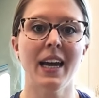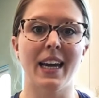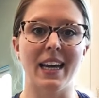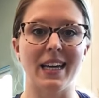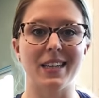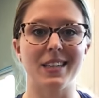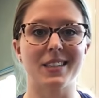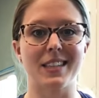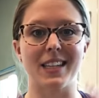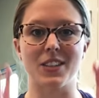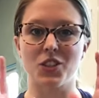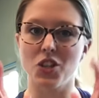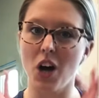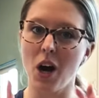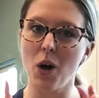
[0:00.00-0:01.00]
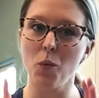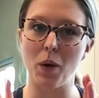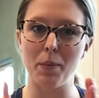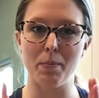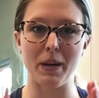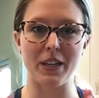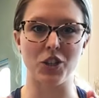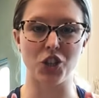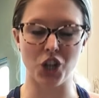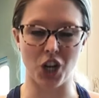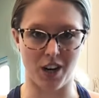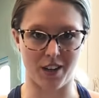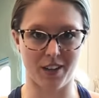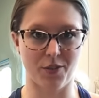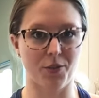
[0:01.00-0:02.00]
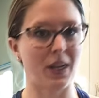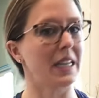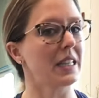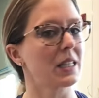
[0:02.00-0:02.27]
is it's not one big chunk, right?